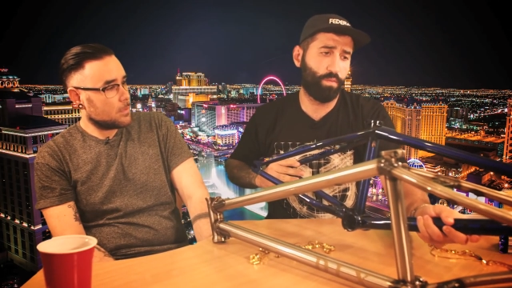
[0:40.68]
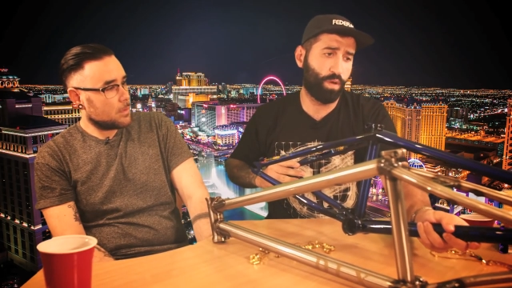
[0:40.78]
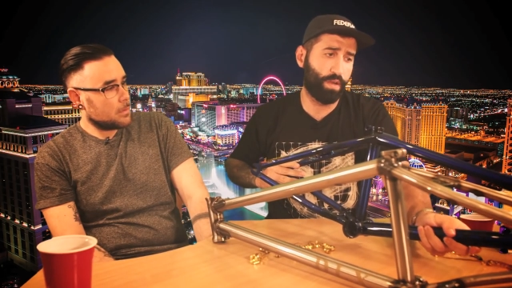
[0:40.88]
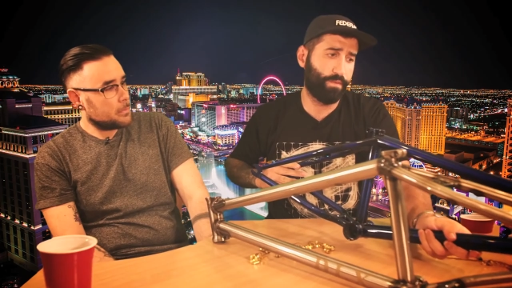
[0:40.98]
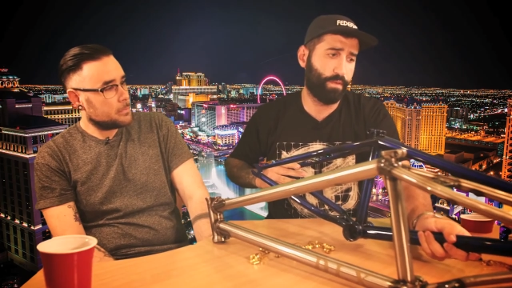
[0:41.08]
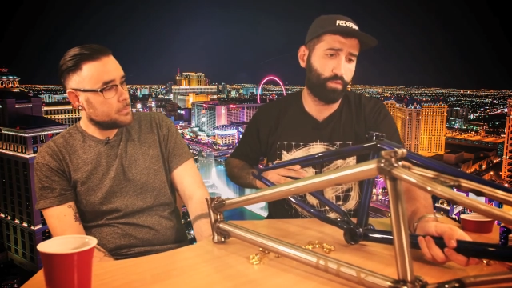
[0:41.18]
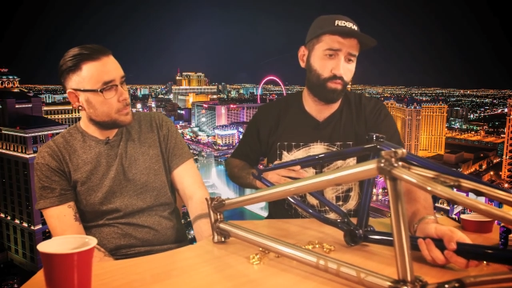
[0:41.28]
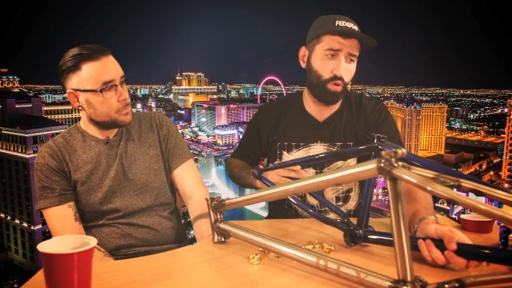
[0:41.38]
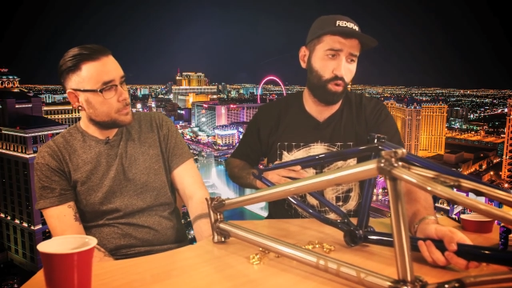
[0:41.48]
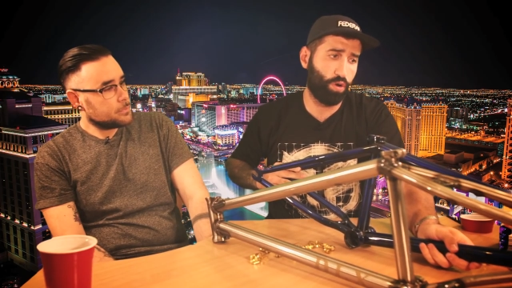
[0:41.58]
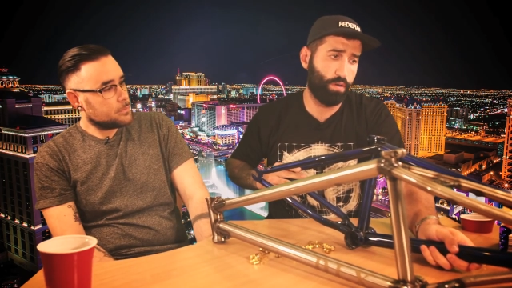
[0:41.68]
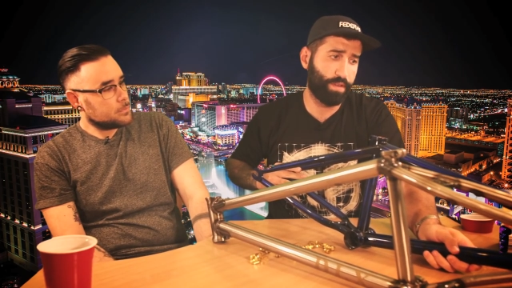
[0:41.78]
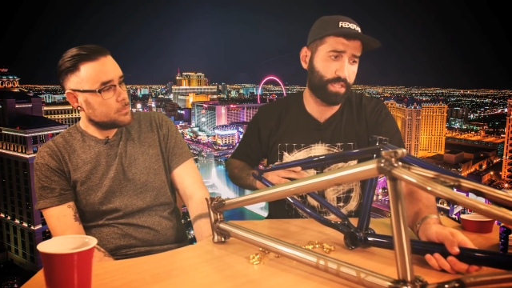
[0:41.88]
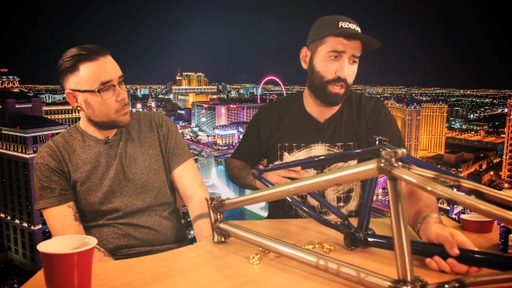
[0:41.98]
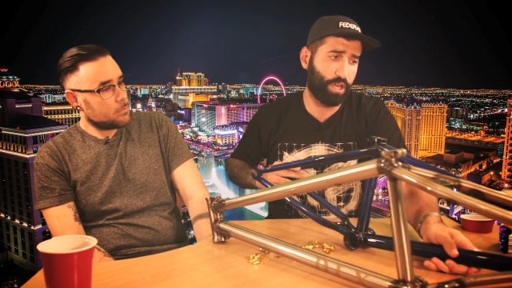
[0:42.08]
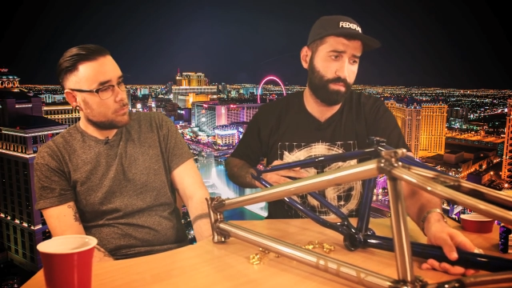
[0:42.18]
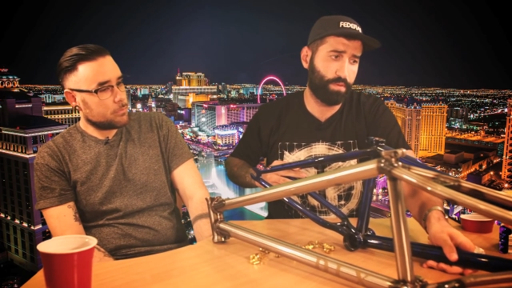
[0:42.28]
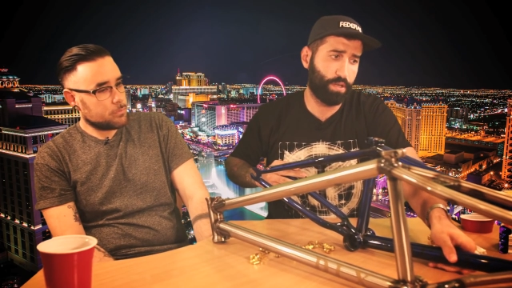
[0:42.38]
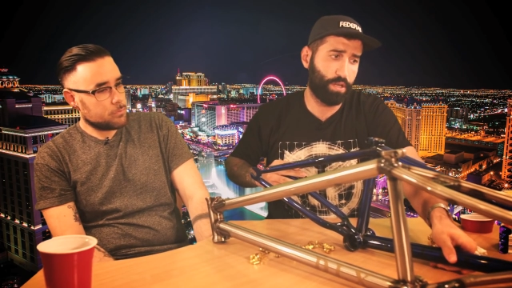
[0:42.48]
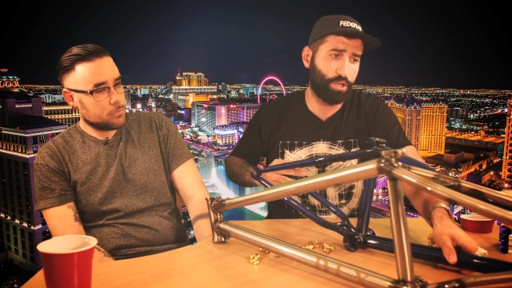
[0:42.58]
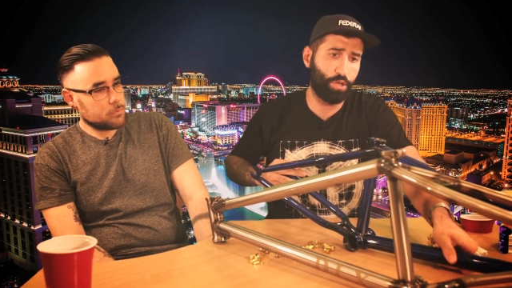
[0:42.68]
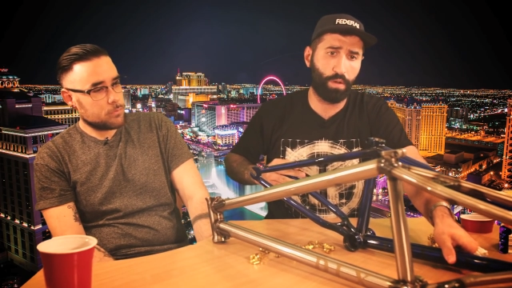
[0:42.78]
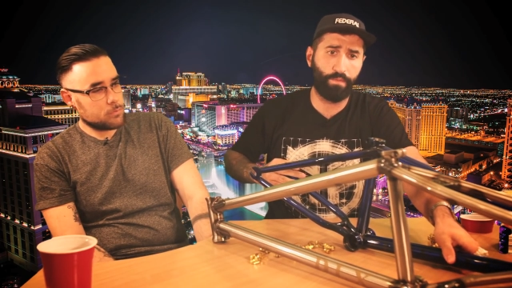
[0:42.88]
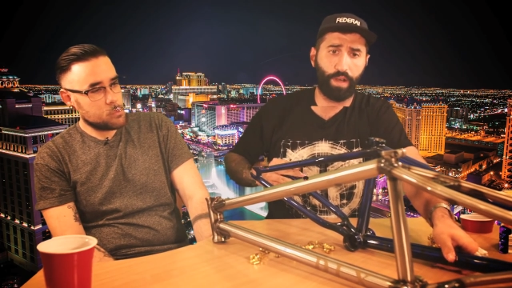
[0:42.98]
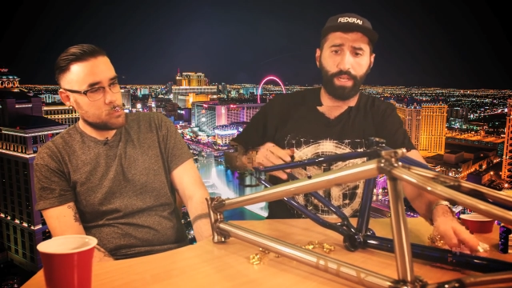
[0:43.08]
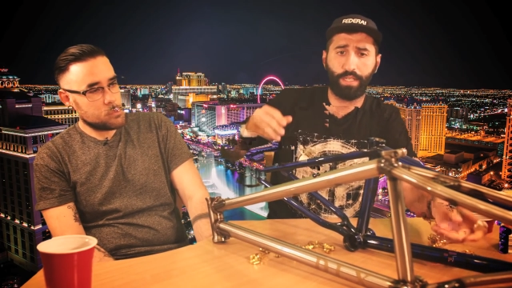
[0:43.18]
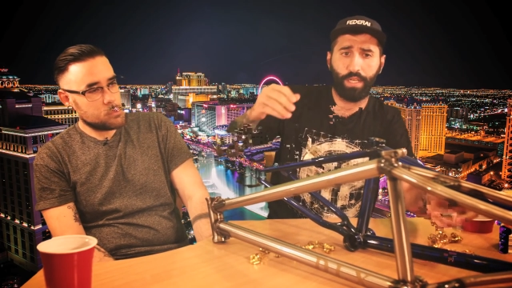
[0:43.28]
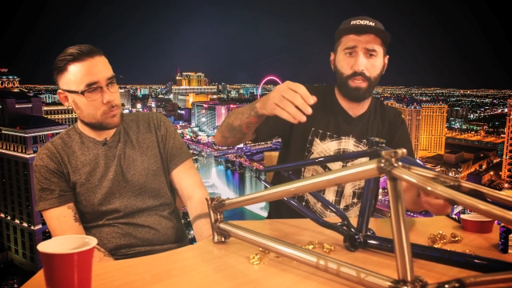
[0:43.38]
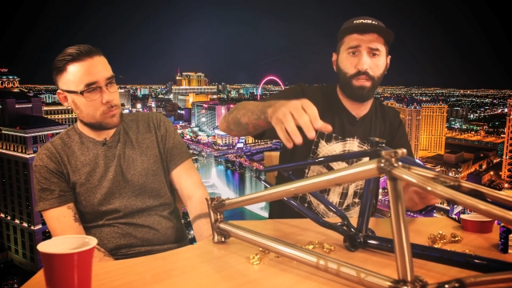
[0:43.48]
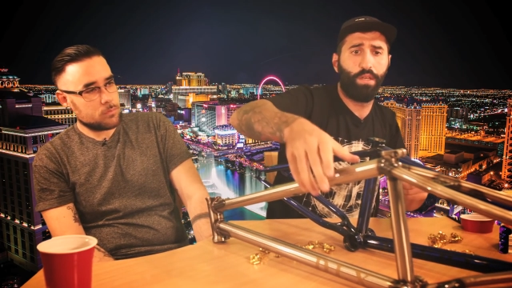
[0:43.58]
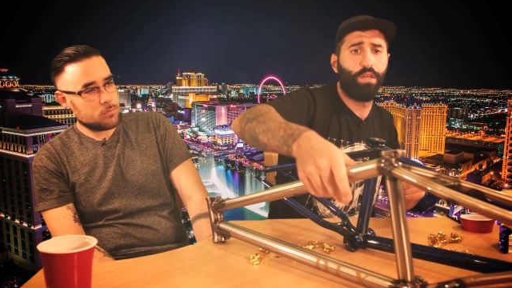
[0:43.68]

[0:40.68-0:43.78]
Speaker 1: with the raw this time, a new one for Lacey.